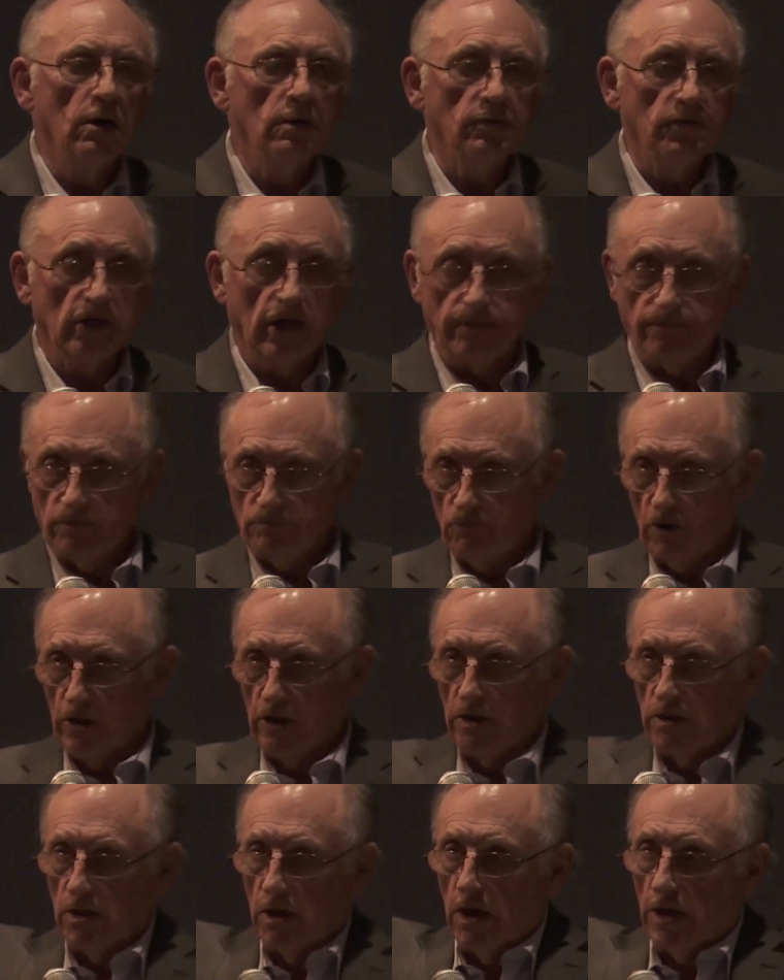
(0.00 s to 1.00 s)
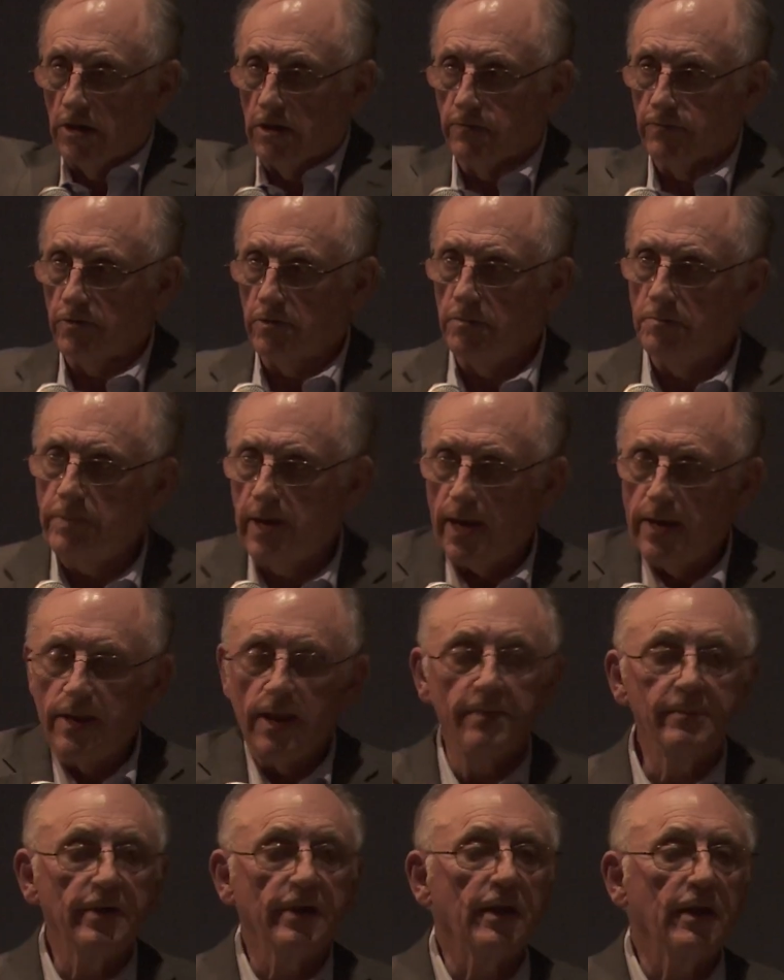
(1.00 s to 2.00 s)
given right in the height of the
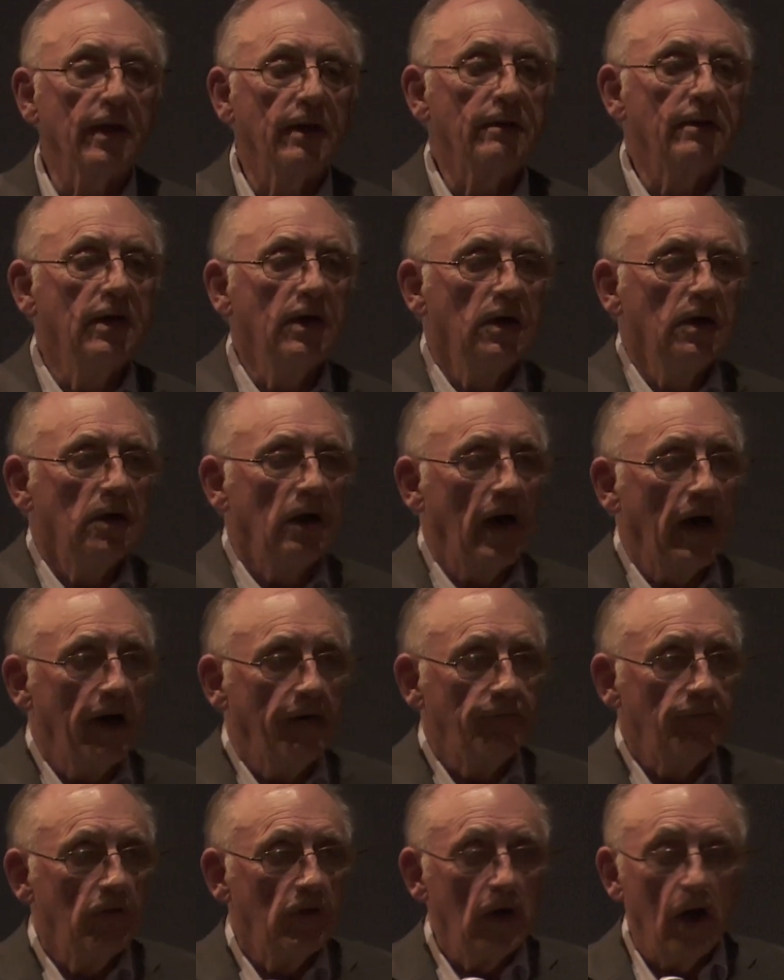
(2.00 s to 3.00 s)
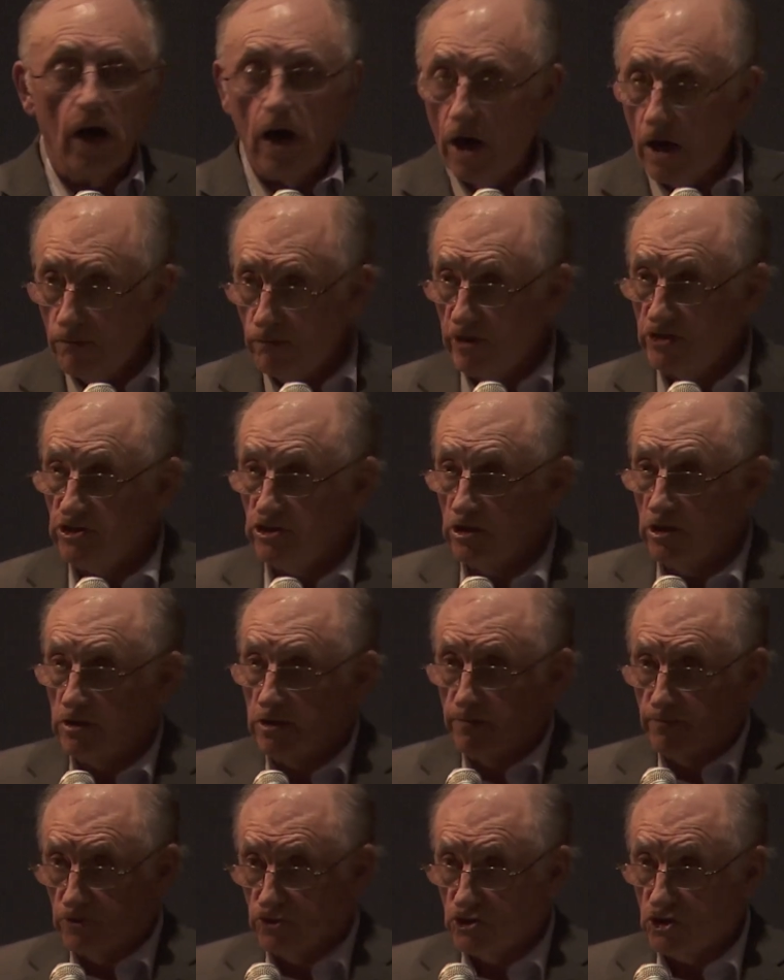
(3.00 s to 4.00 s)
pandemic, have a resident
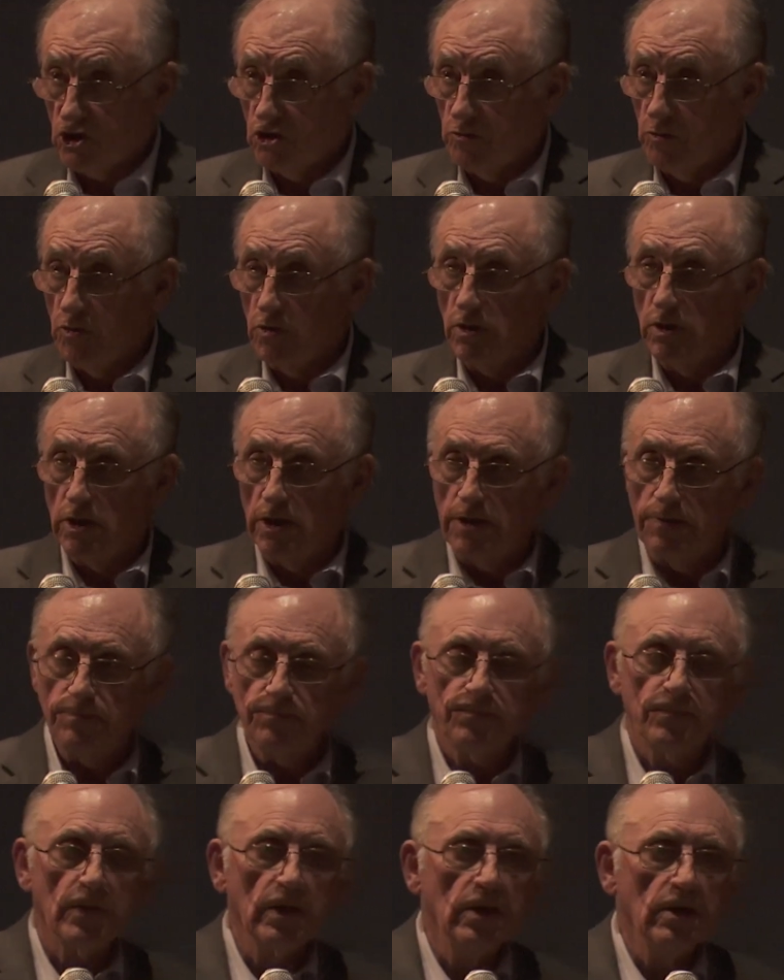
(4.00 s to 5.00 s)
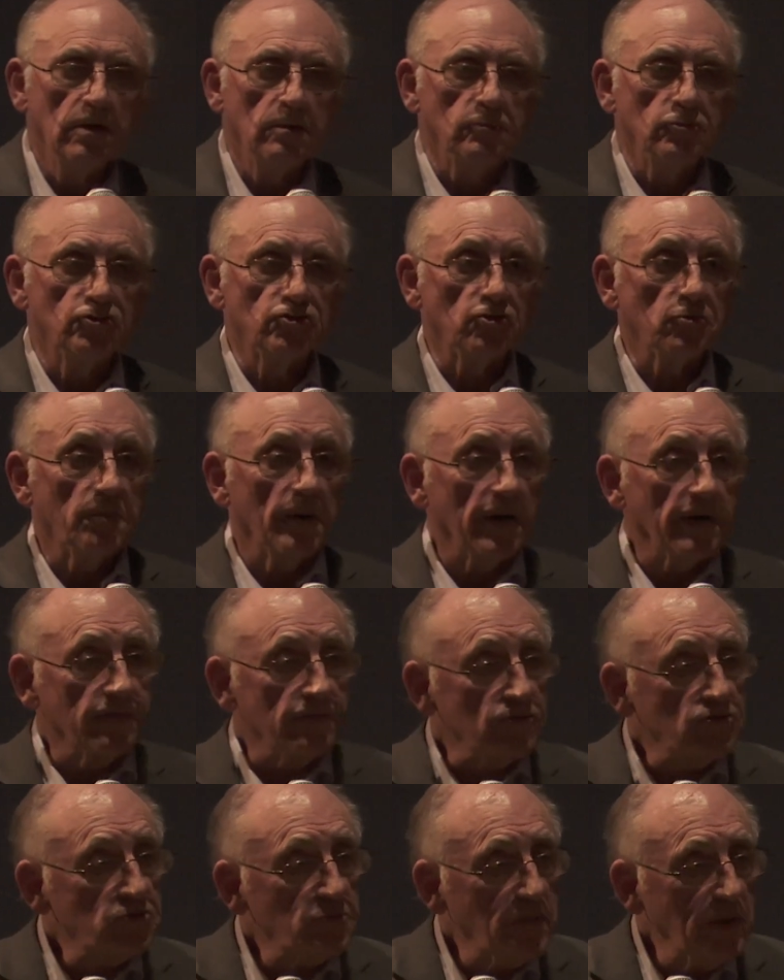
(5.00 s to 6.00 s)
of this community, Mr.
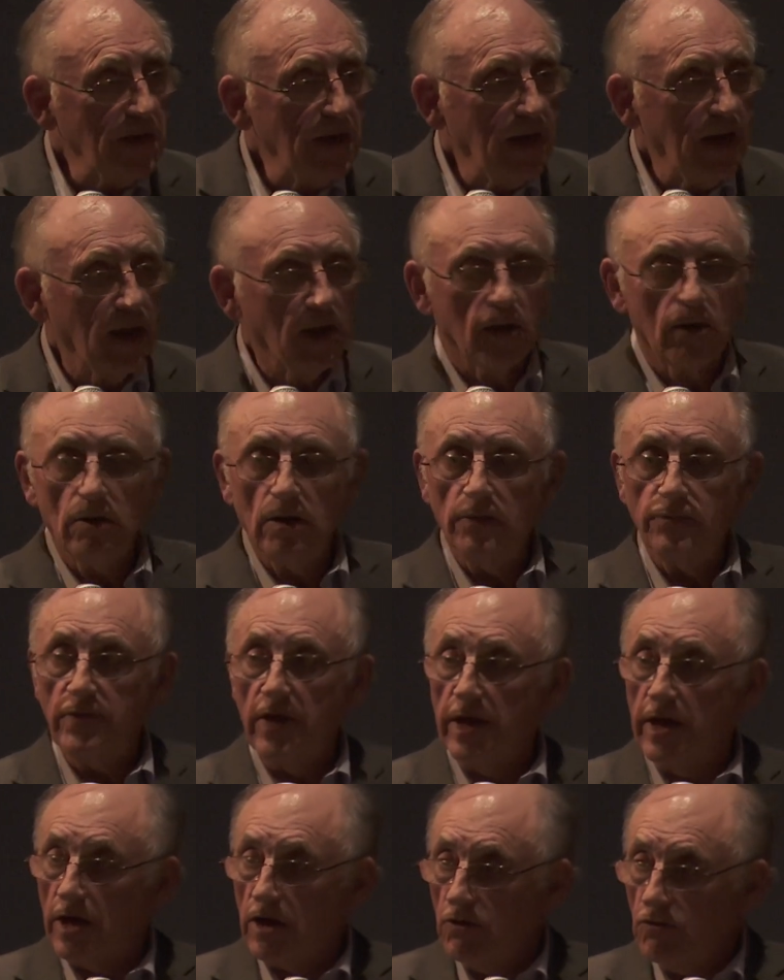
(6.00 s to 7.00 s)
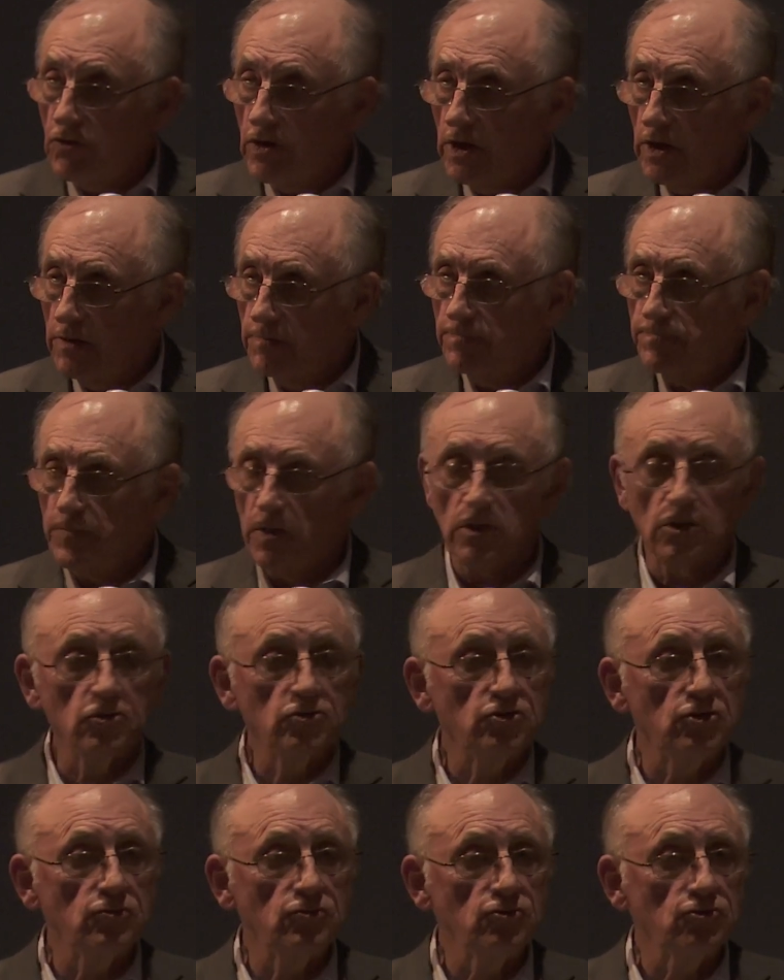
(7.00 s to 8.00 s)
Peckford, speak here, and they agreed. And the
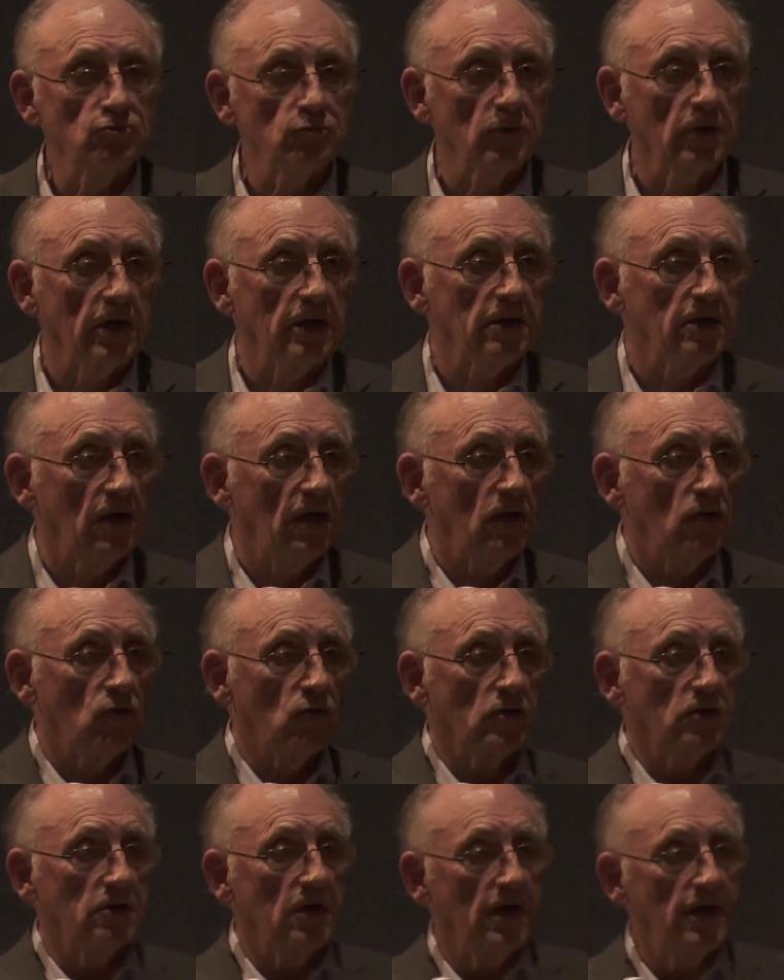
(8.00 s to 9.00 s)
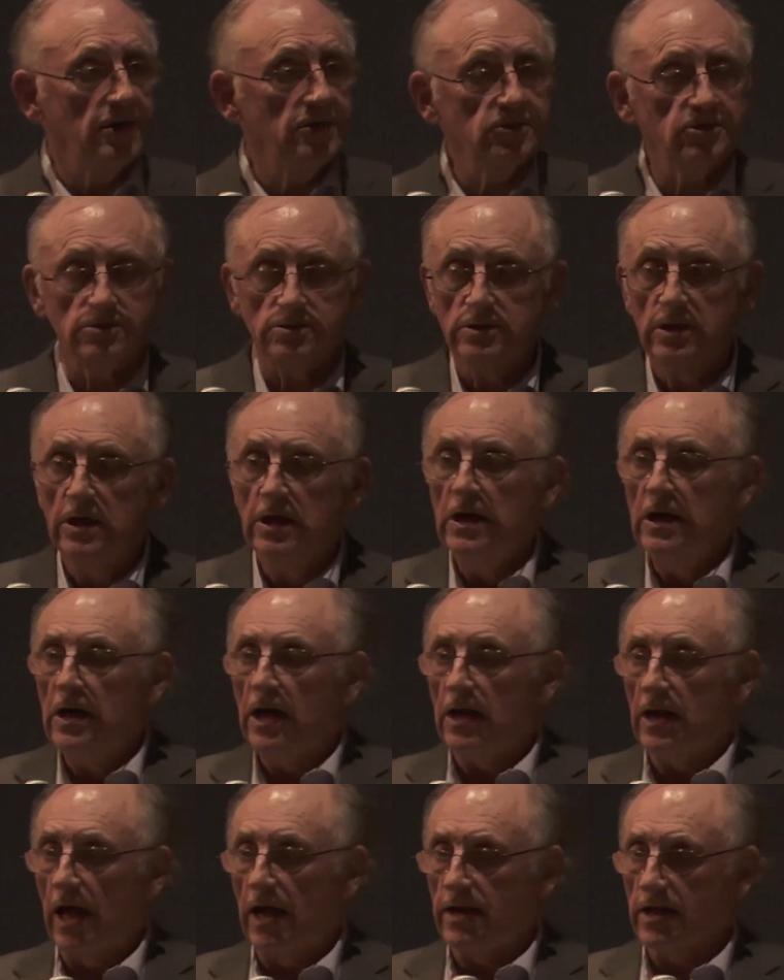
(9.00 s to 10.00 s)
students were getting all organized, and a
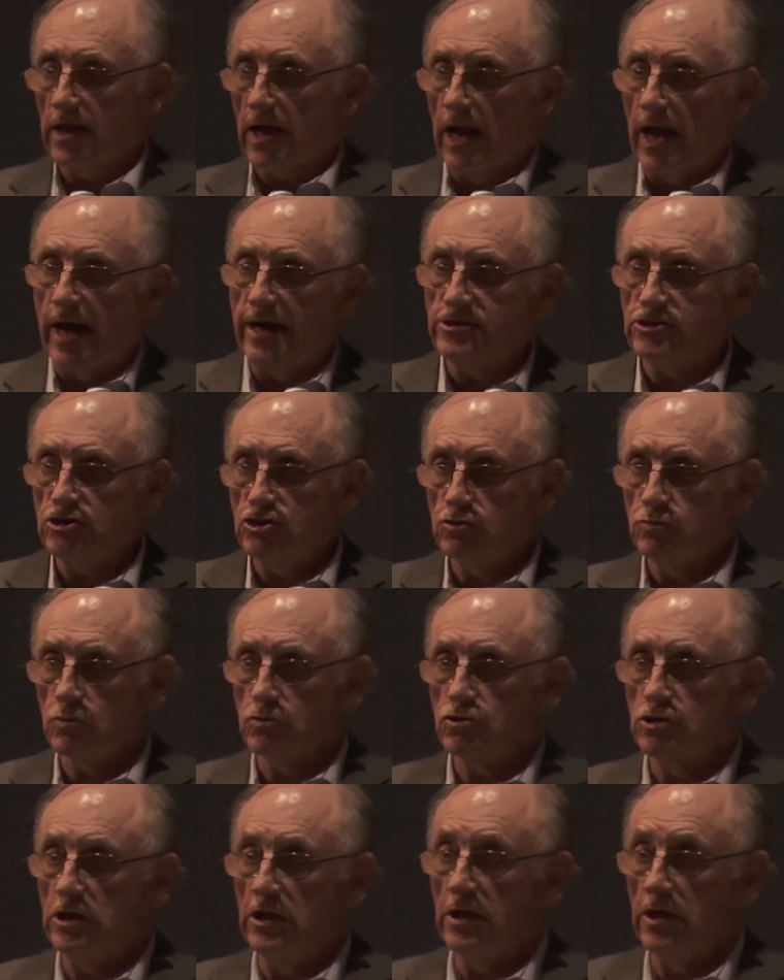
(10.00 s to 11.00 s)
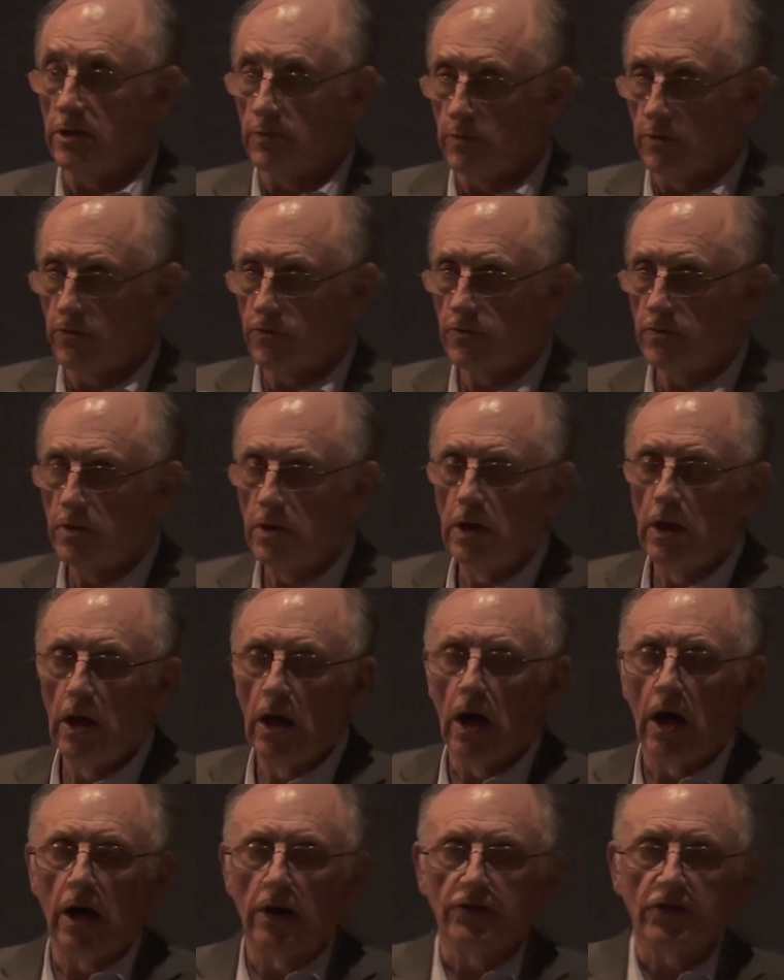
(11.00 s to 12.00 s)
lot of the classes were dealing with
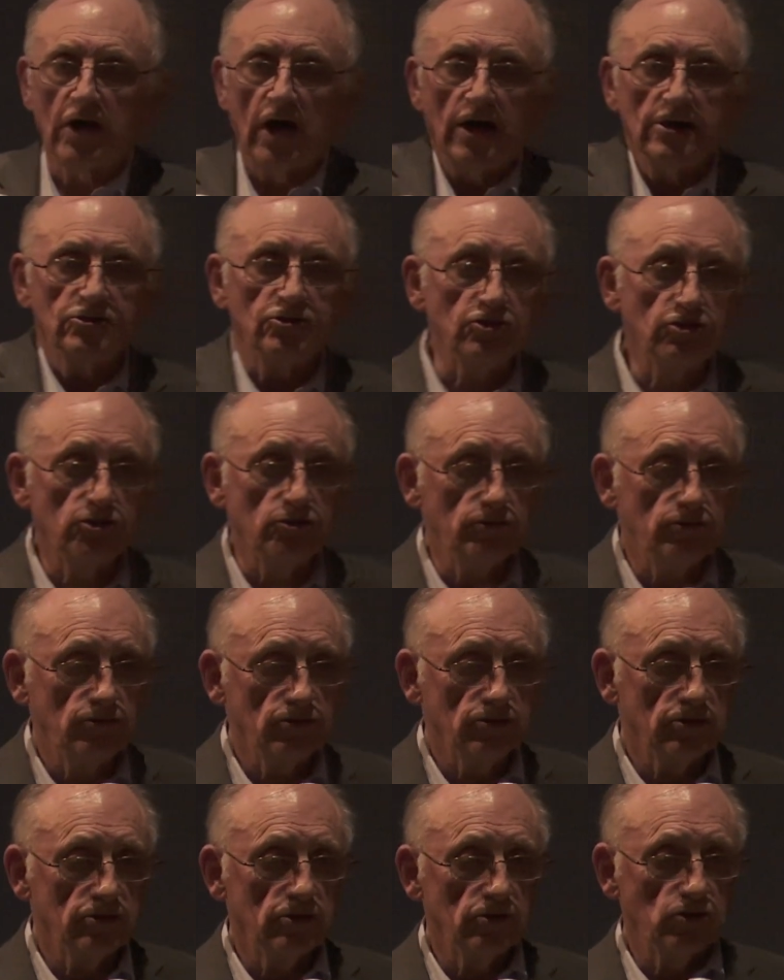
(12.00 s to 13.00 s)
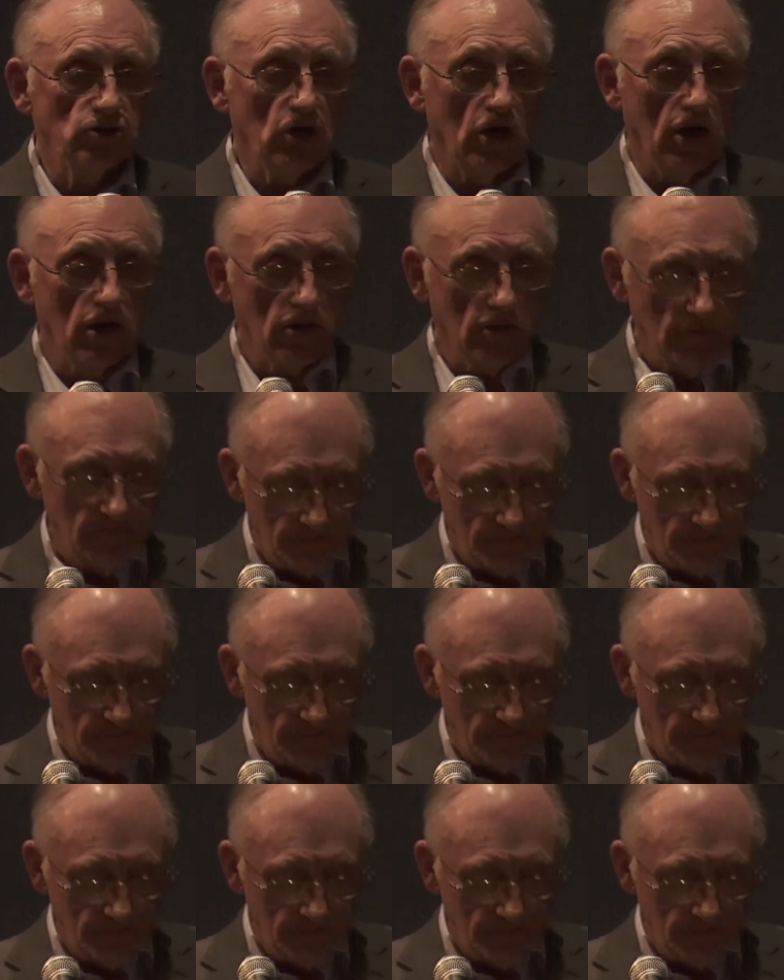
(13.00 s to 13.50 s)
the Constitution and the Charter.